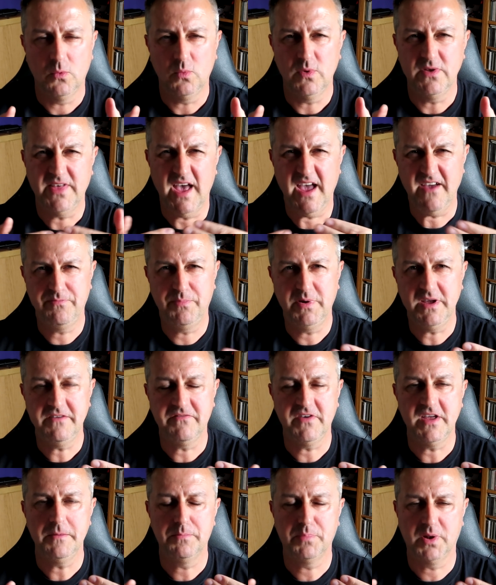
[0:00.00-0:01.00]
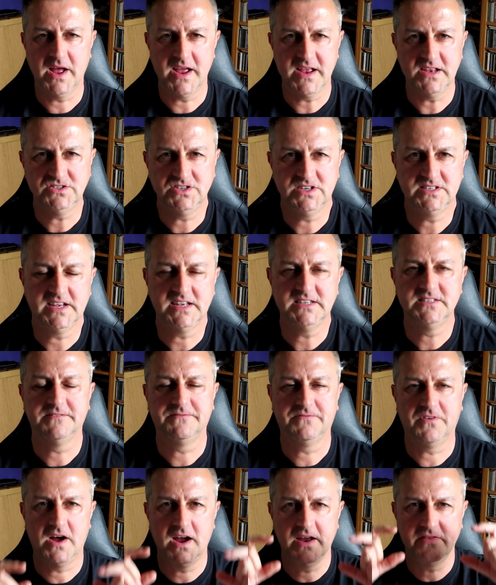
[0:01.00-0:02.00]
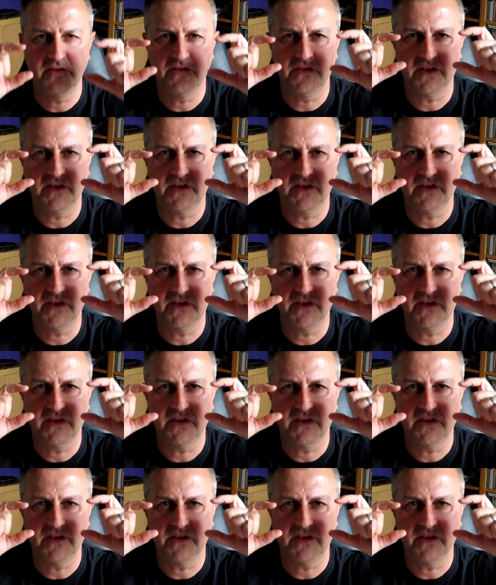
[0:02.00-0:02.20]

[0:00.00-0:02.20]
With FPV planes, you tend to find